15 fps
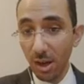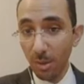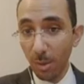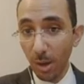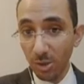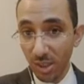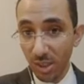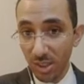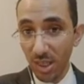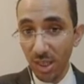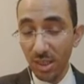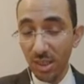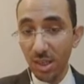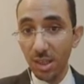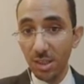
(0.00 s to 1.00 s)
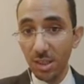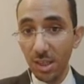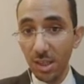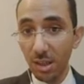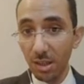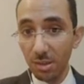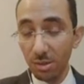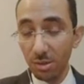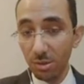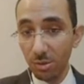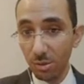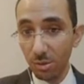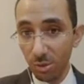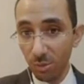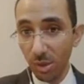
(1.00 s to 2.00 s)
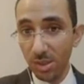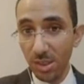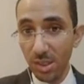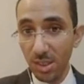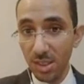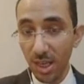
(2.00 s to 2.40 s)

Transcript: about extending the deal towards